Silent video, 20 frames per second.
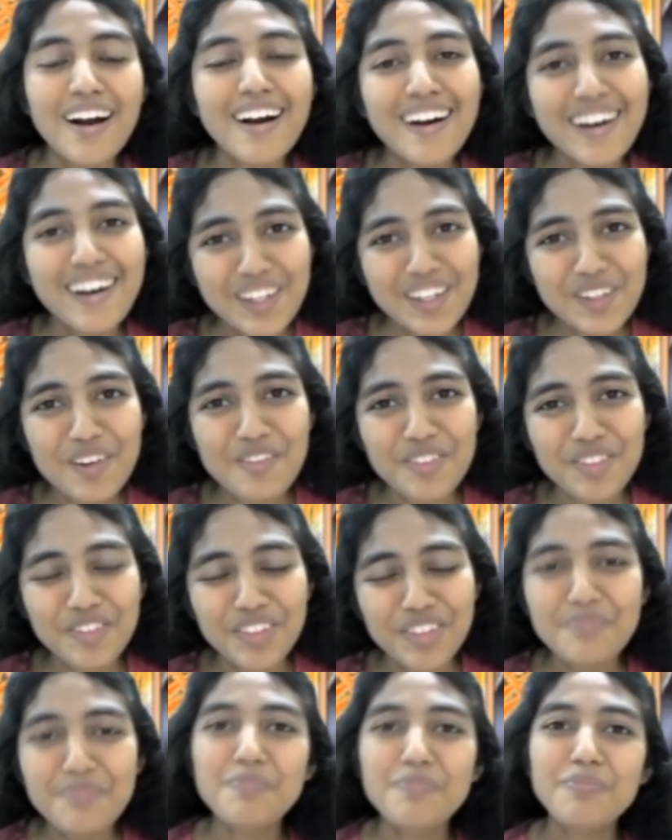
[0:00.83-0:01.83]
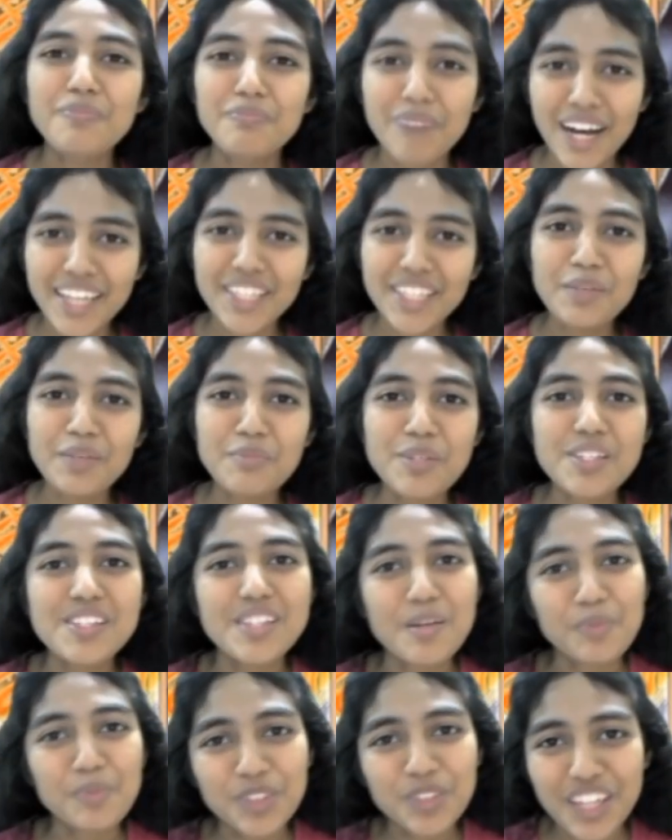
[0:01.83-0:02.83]
Hello everyone. My name is
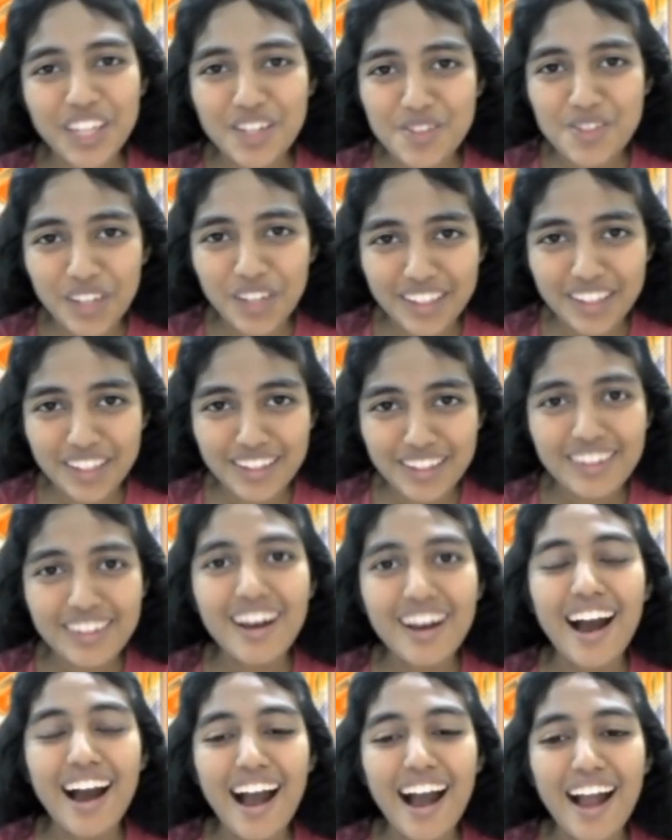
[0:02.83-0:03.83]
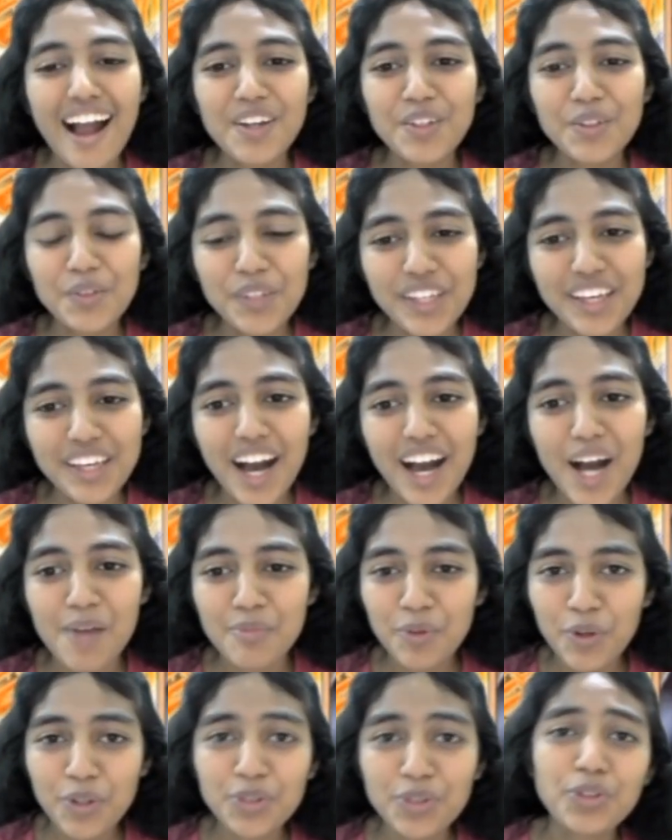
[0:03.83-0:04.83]
Samruddhi Raju Kharnar, and today
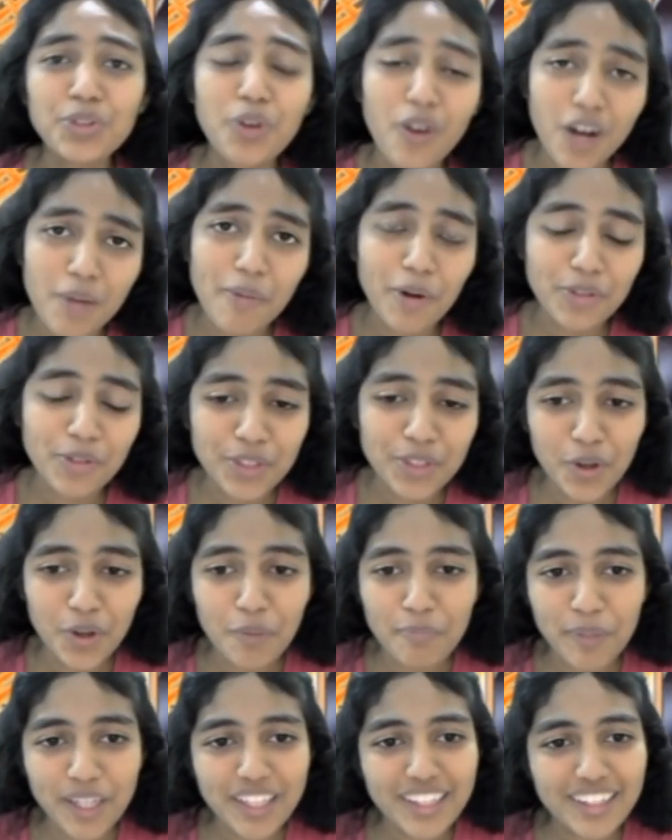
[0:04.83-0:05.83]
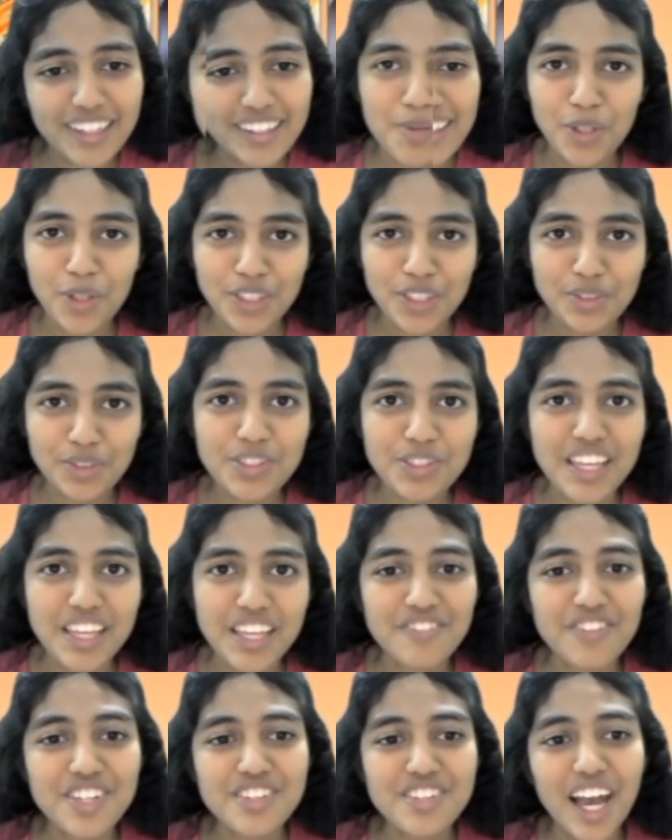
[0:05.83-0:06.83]
I'm going to talk about the topic biomolecules,
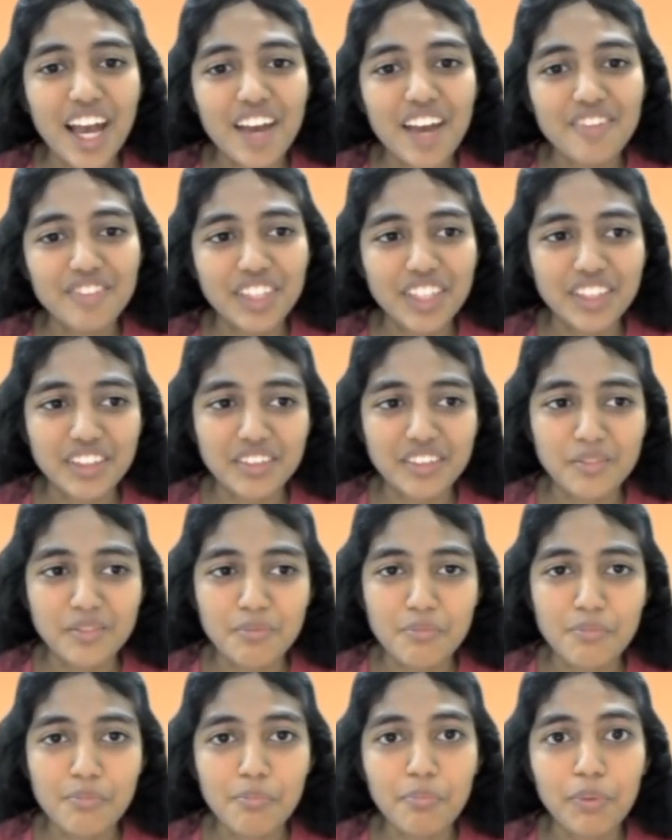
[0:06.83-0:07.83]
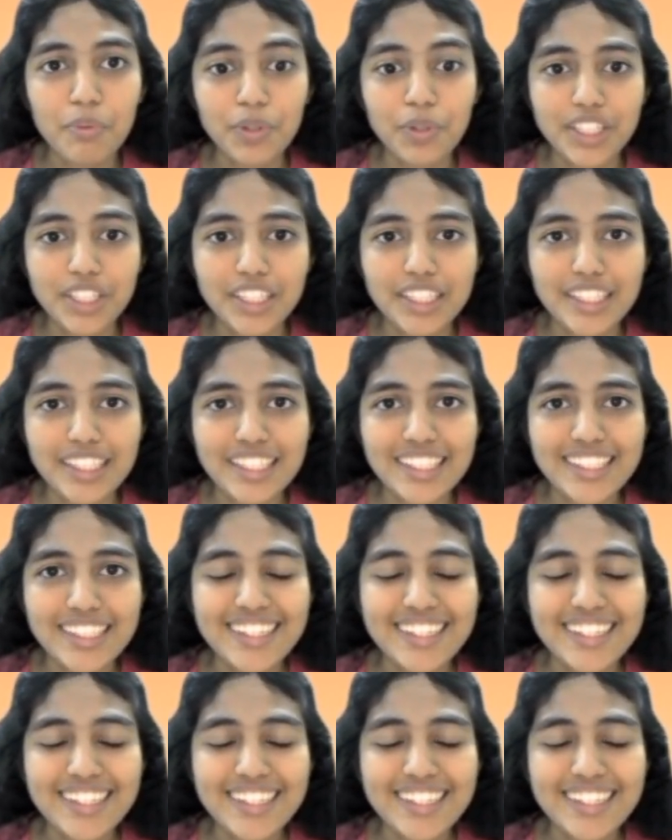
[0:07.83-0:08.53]
in which I have taken protein.